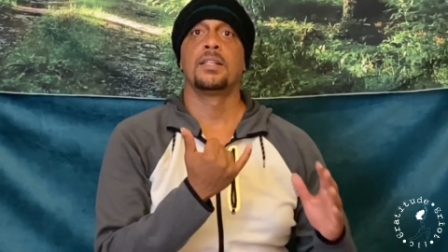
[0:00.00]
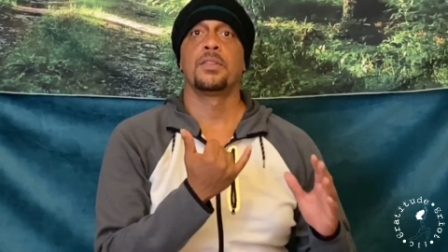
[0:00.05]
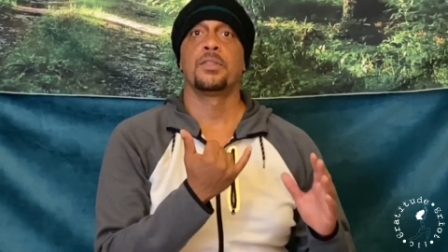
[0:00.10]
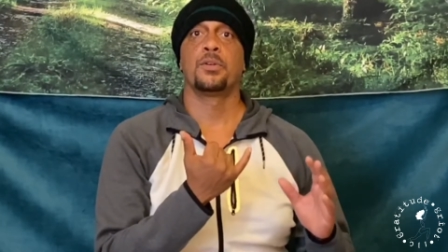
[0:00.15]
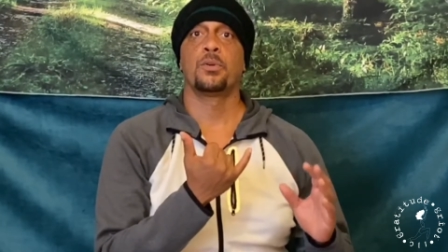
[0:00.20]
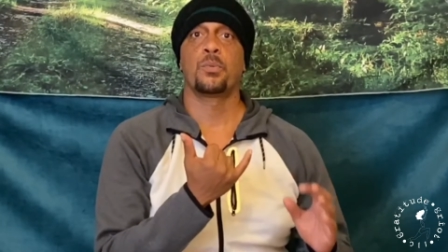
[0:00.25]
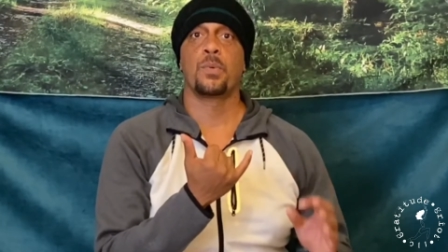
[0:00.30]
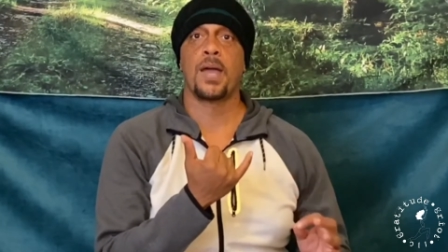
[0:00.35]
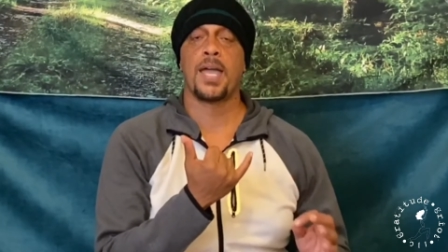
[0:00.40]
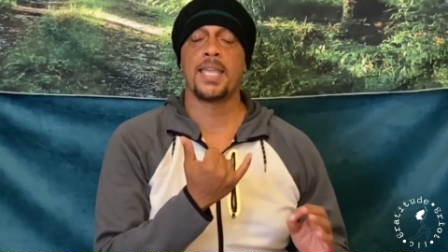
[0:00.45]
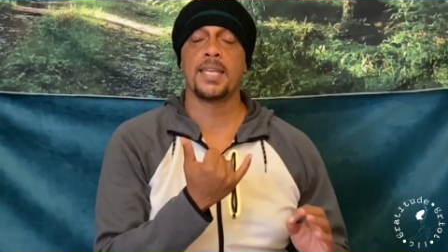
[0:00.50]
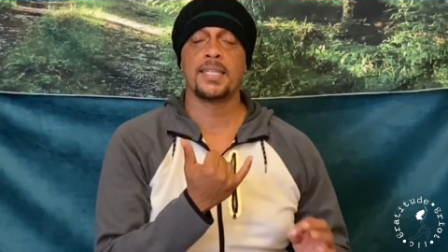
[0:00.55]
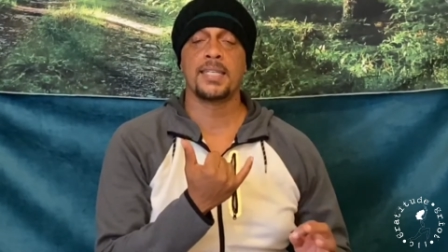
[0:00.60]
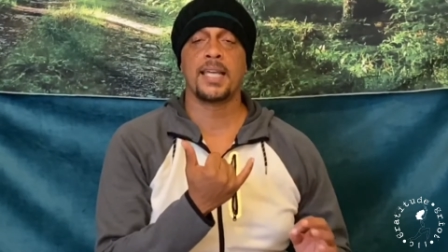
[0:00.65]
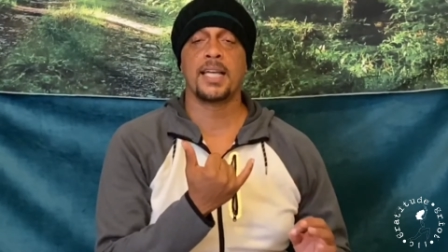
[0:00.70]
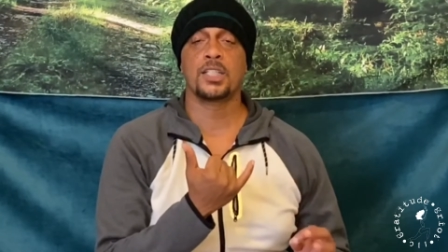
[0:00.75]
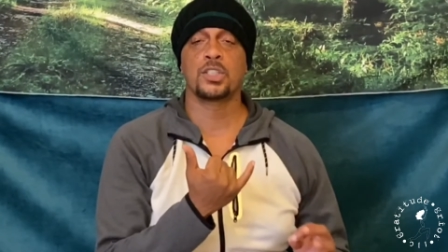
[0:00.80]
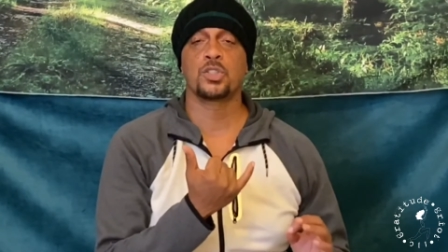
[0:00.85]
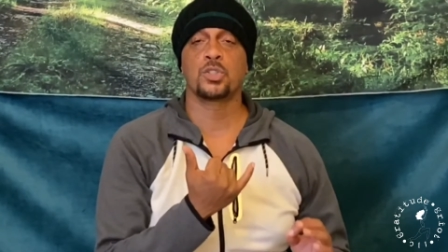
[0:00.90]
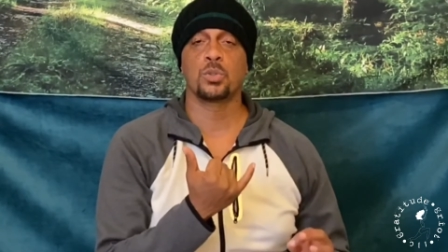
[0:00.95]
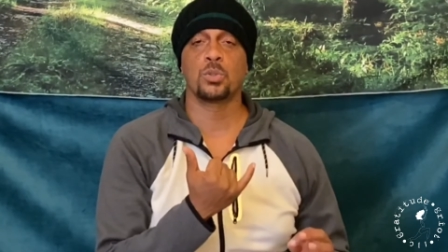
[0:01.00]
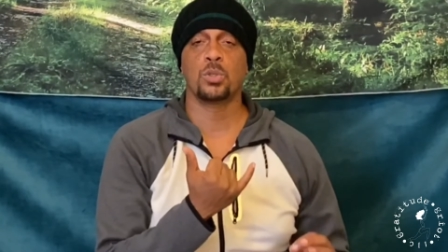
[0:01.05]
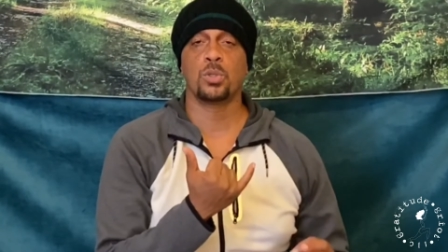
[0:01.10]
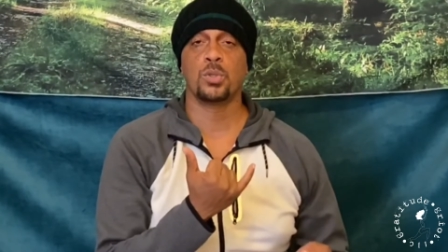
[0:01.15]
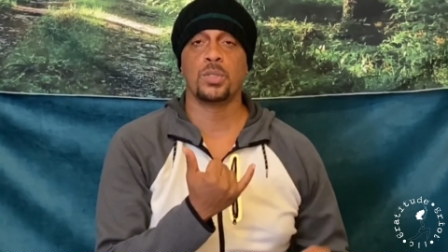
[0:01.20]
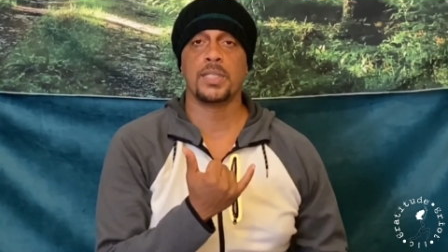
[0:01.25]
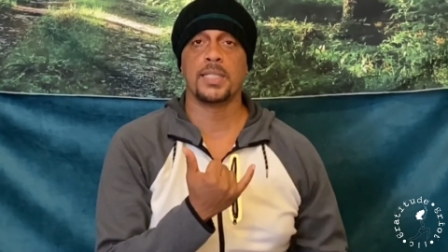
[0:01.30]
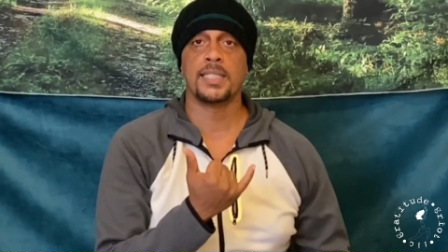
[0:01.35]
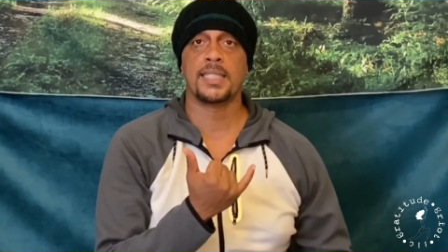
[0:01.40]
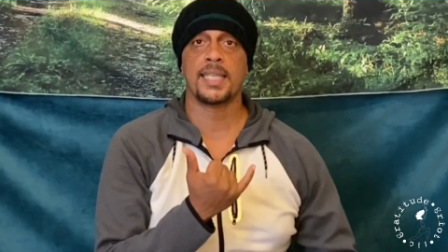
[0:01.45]
The right nostril
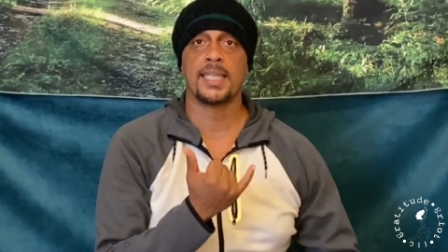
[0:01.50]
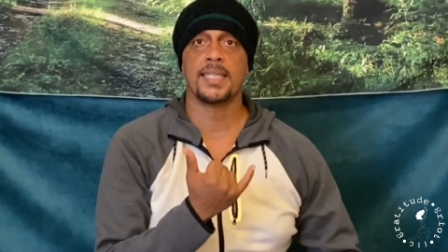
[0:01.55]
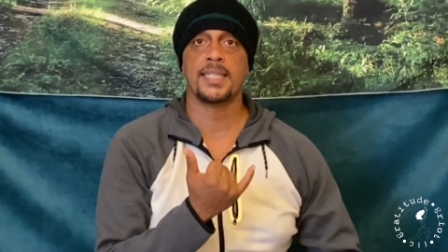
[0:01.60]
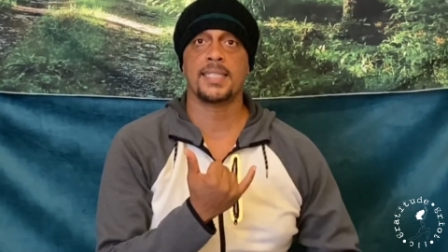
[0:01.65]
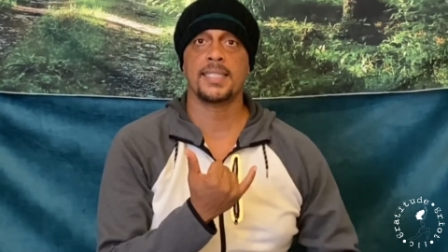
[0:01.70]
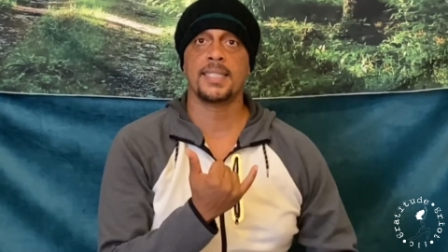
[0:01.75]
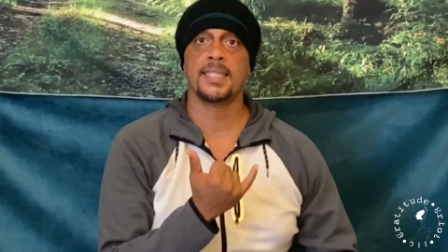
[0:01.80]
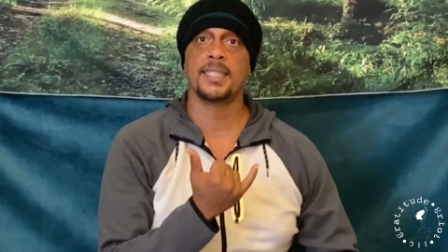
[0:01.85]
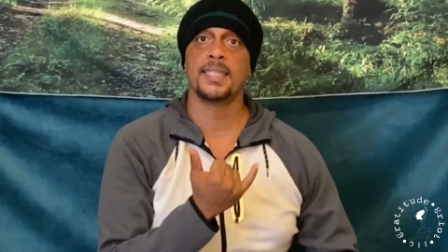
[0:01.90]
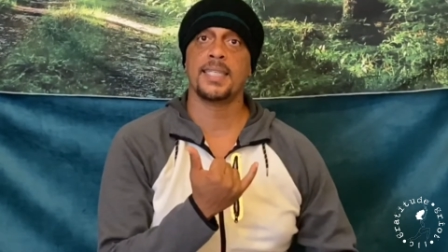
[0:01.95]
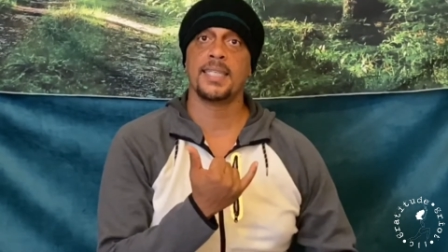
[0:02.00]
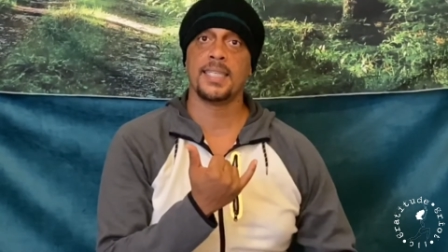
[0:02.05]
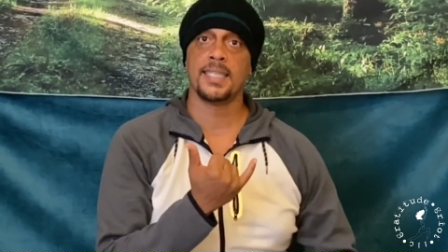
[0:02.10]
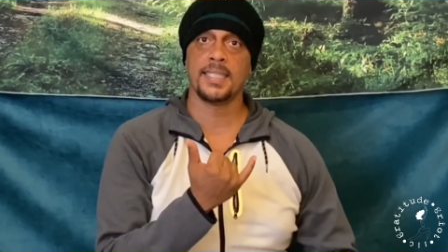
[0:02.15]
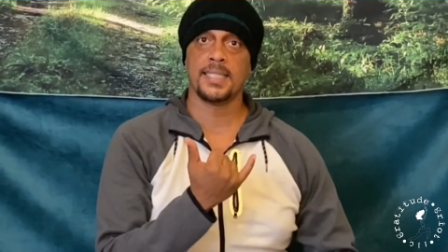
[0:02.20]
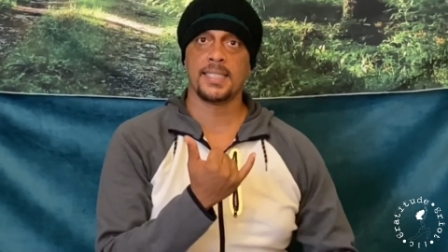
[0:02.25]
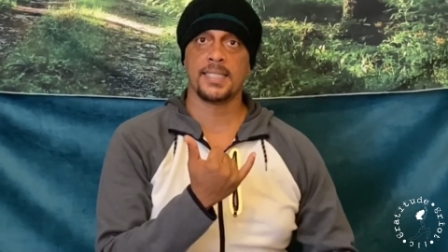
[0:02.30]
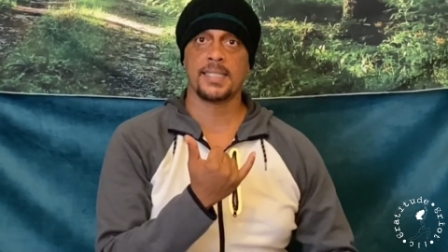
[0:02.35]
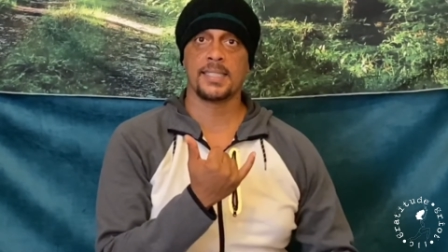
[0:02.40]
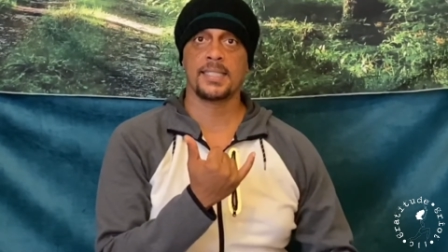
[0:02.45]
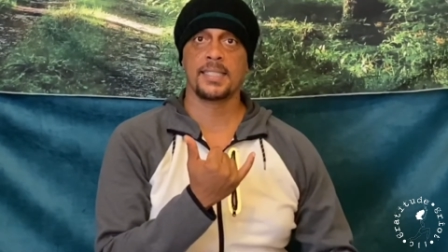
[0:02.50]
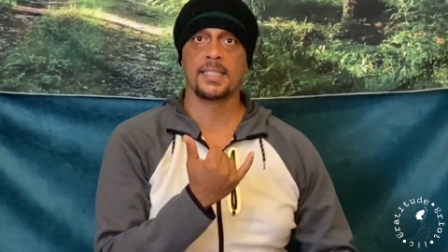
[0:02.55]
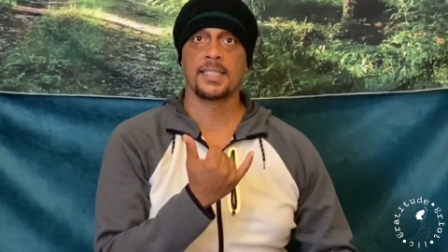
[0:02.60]
only takes in heat.